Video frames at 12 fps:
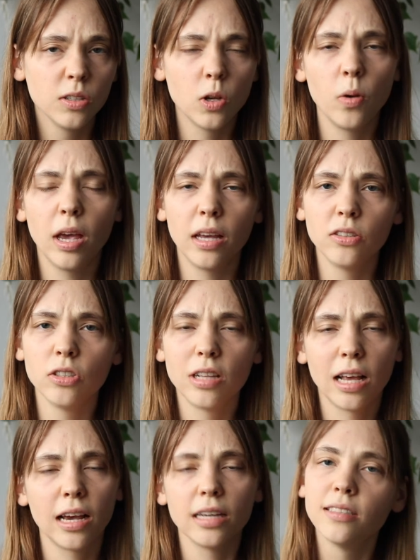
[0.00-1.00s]
So yeah, just
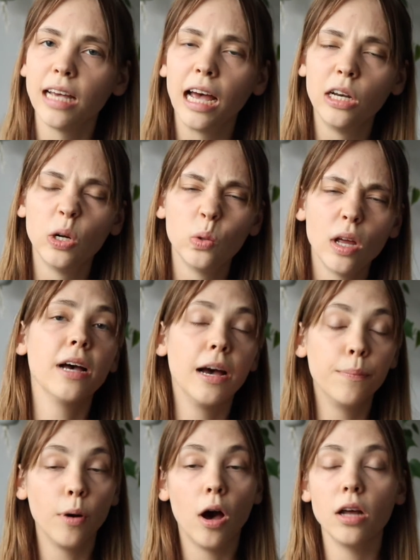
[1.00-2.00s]
like a side note, I
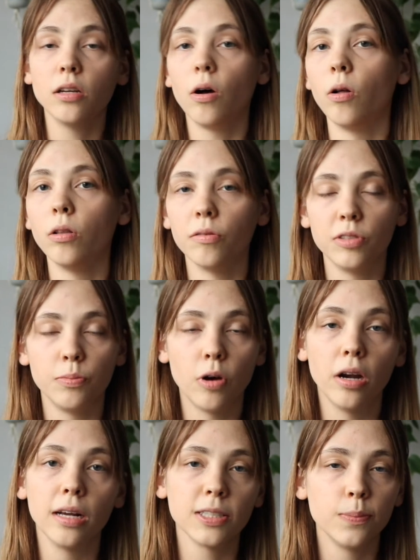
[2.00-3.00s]
bought all of the
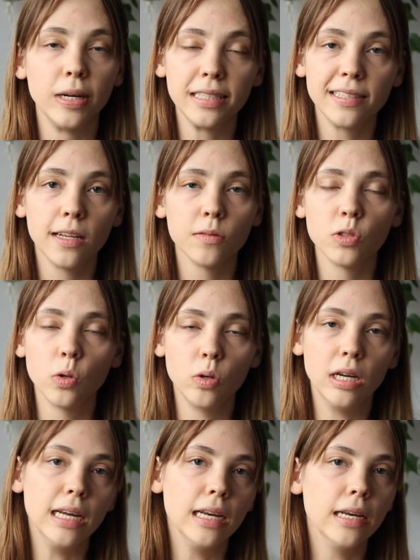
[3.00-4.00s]
products myself, so
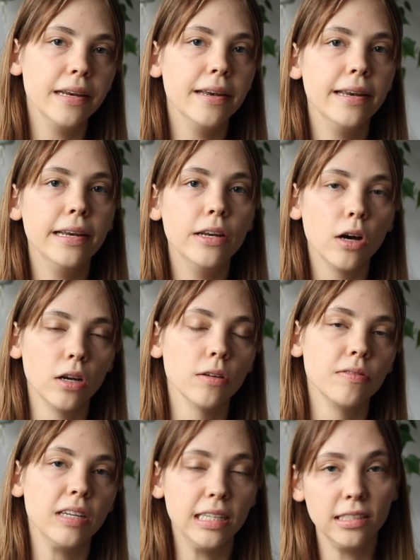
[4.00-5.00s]
none
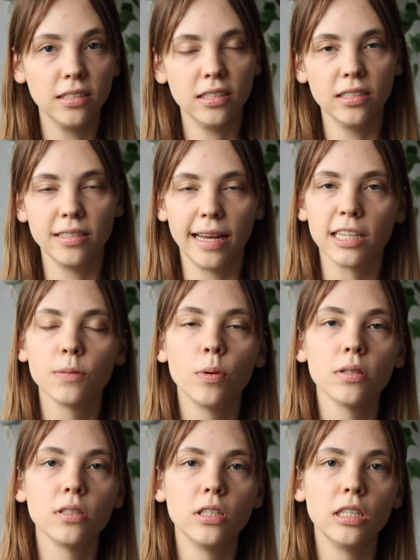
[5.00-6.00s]
of this is like
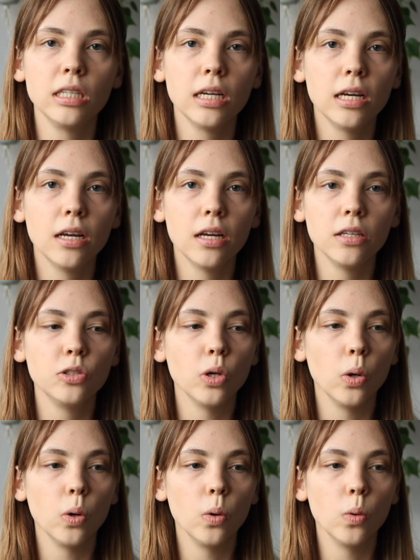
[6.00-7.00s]
sponsored.
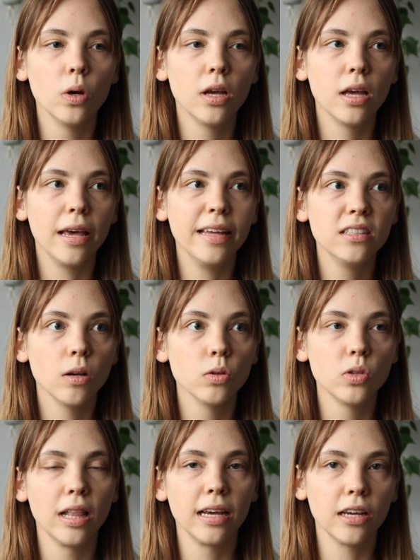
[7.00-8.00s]
So it's
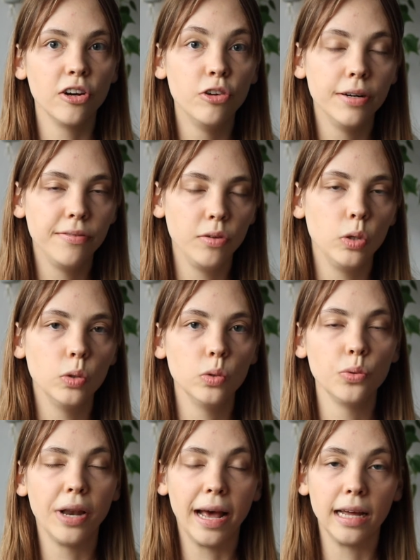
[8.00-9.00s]
also like a review
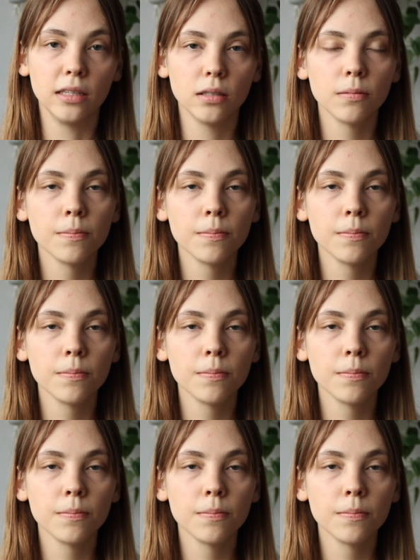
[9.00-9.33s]
that